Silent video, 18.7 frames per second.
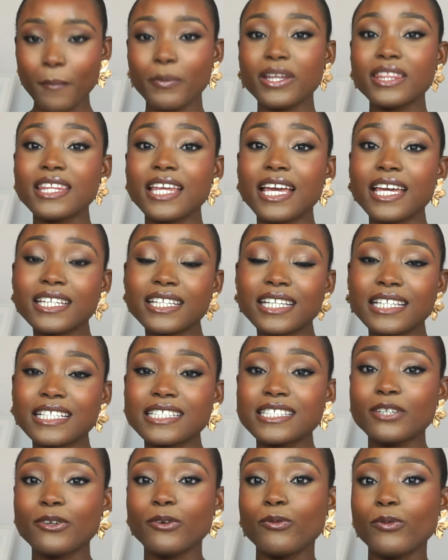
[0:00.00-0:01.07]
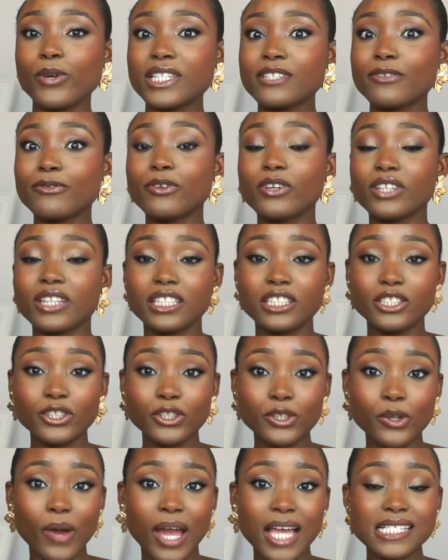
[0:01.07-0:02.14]
But then, instead of waiting for the new
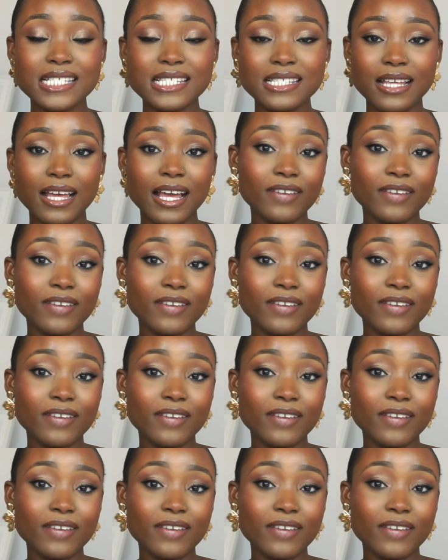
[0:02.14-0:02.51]
year, I've